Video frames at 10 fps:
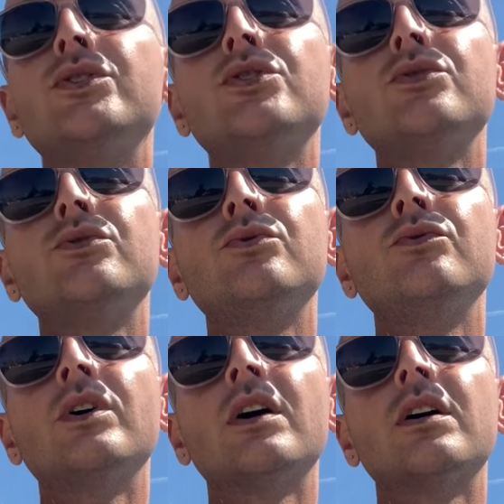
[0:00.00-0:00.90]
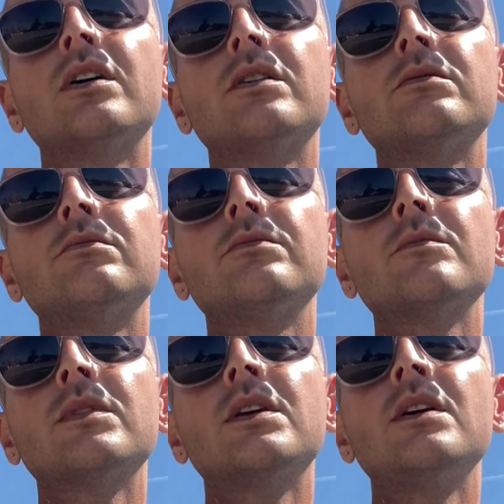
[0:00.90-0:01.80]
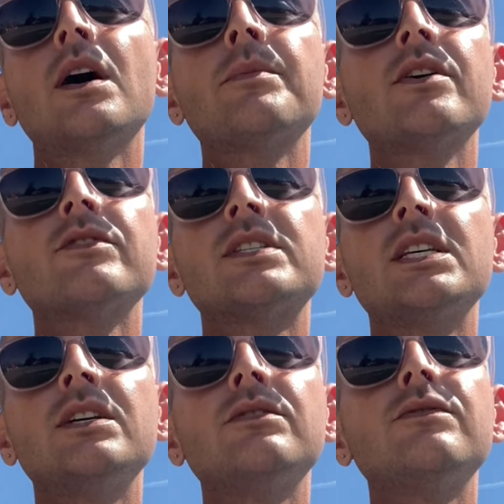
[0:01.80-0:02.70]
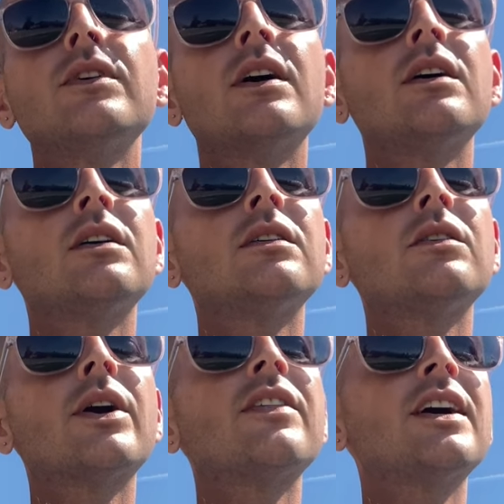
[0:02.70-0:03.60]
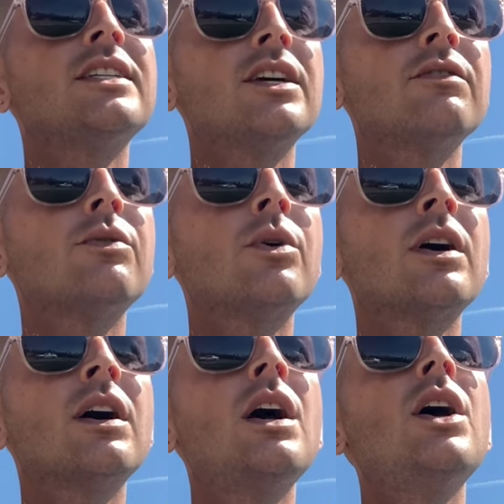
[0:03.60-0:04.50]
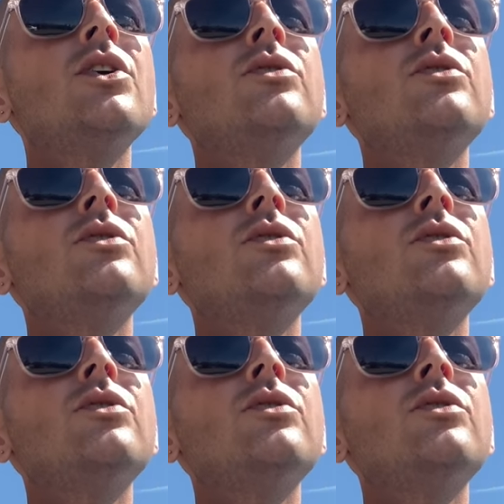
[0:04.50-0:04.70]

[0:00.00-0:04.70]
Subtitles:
to, I'm hearing receive, okay, the idea for. You